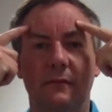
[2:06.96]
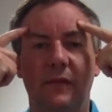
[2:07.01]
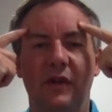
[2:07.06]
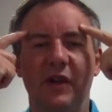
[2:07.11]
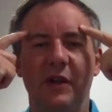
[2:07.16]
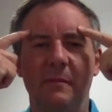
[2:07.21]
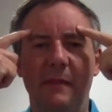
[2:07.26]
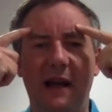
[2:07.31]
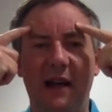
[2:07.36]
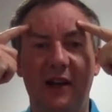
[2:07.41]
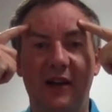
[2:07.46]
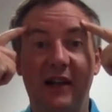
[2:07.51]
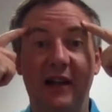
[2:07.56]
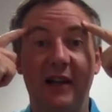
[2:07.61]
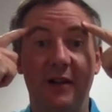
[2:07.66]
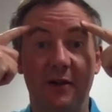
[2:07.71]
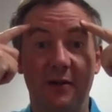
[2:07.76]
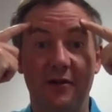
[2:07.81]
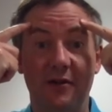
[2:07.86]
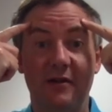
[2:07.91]
You may look a
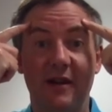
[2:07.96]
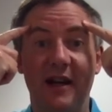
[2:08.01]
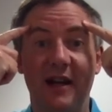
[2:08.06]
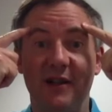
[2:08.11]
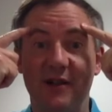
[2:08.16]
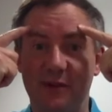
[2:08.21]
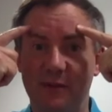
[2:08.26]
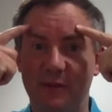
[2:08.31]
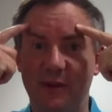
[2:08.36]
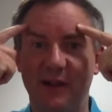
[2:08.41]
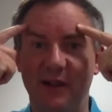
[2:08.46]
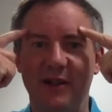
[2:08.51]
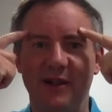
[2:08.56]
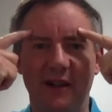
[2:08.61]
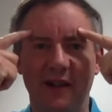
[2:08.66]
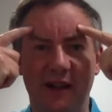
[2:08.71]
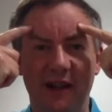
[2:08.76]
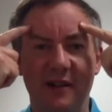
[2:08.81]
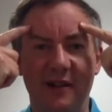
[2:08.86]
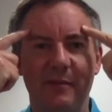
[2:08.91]
little strange while you're
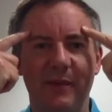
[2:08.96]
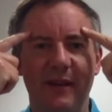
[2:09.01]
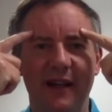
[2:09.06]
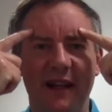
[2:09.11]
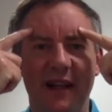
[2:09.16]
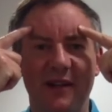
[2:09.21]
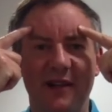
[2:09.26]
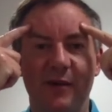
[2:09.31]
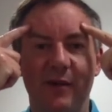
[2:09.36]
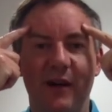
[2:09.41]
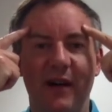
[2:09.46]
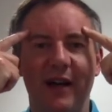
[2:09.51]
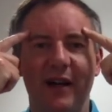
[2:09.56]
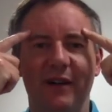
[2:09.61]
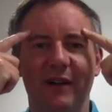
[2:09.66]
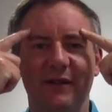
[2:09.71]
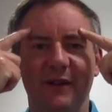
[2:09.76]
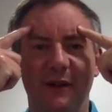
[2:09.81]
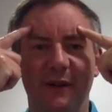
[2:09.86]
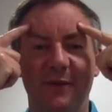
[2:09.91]
doing this, but it is quite
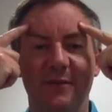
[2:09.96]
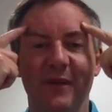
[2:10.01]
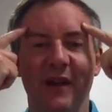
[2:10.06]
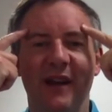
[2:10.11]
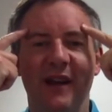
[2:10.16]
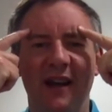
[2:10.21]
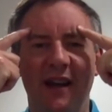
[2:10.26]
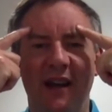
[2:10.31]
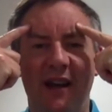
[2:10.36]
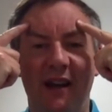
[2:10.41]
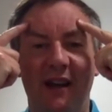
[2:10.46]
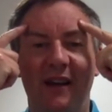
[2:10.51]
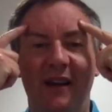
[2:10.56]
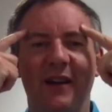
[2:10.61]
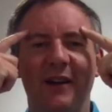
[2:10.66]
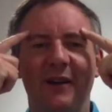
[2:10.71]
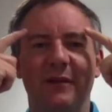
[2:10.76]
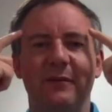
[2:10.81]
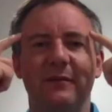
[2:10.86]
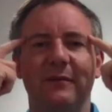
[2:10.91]
helpful,
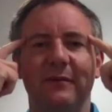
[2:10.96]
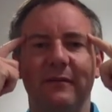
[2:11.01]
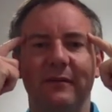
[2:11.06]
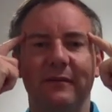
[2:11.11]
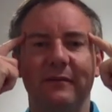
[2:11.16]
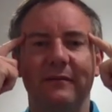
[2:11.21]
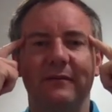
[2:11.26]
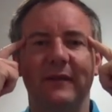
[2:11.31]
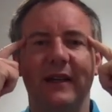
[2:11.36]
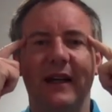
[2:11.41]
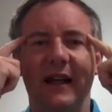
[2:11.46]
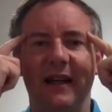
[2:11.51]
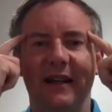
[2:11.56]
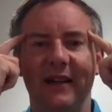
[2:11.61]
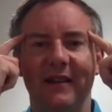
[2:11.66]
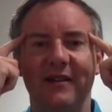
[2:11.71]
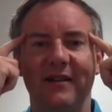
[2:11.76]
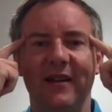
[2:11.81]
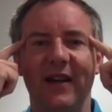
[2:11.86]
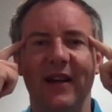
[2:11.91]

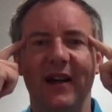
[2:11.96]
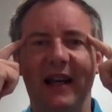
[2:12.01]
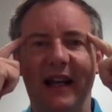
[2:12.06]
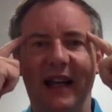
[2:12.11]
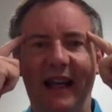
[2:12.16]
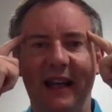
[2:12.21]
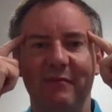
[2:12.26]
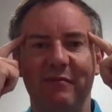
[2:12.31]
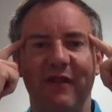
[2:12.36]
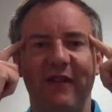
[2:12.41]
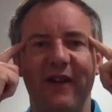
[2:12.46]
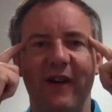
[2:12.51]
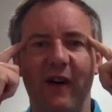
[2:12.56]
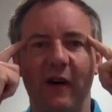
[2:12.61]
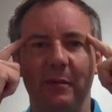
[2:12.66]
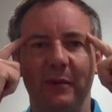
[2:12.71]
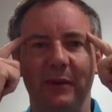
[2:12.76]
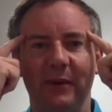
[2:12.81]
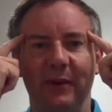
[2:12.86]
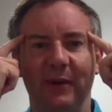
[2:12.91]
and certainly
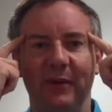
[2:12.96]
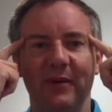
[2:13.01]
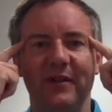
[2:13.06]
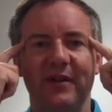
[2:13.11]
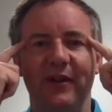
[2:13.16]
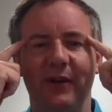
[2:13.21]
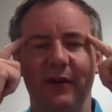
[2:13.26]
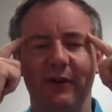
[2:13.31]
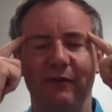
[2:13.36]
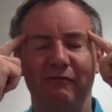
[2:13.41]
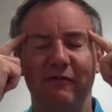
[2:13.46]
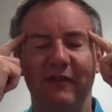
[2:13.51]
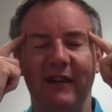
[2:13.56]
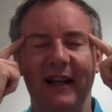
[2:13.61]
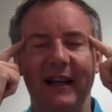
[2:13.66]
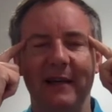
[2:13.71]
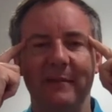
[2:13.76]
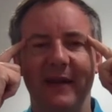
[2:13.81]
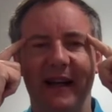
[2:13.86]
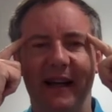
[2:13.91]
preferable to
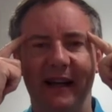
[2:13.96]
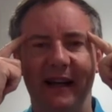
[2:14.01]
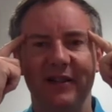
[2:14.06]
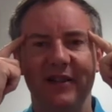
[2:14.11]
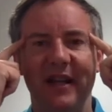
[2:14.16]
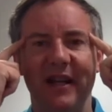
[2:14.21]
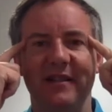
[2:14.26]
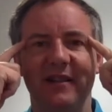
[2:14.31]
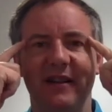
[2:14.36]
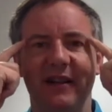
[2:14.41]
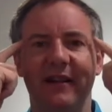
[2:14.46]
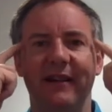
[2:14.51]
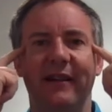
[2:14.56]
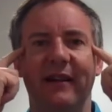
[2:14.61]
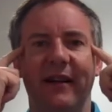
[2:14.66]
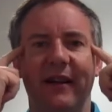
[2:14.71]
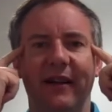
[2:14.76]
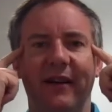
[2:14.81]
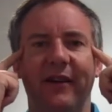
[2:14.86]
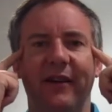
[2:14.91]
really being congested
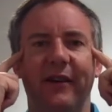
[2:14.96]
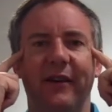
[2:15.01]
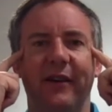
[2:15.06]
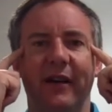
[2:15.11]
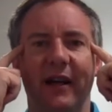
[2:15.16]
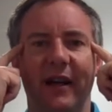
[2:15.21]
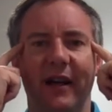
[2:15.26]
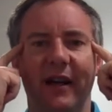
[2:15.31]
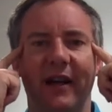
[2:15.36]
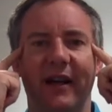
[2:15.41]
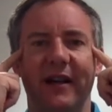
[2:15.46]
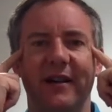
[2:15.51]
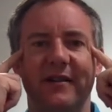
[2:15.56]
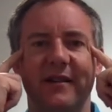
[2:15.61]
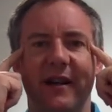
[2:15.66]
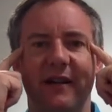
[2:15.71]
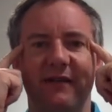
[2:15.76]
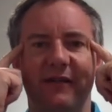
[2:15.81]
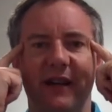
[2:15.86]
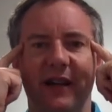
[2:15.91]
and
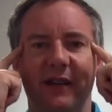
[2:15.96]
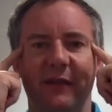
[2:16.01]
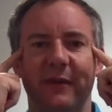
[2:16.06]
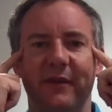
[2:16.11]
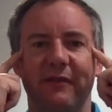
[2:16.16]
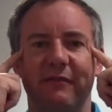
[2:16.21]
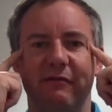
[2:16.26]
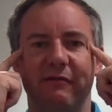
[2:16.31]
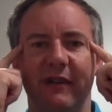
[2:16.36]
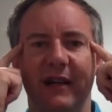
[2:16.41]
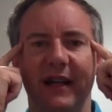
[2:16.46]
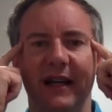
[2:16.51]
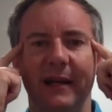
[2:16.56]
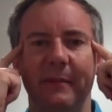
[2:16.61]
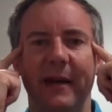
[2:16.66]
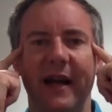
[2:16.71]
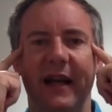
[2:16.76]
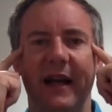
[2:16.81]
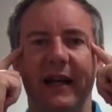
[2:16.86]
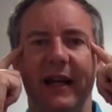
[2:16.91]
suffering with really
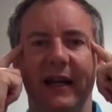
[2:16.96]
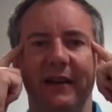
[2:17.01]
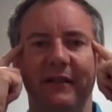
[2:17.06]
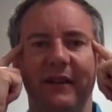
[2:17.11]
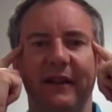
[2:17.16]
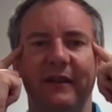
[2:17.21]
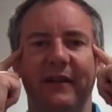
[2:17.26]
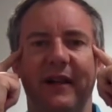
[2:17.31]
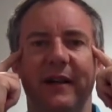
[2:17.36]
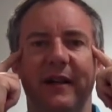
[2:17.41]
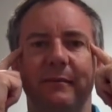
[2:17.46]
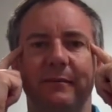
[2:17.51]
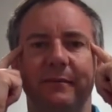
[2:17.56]
bad hay fever.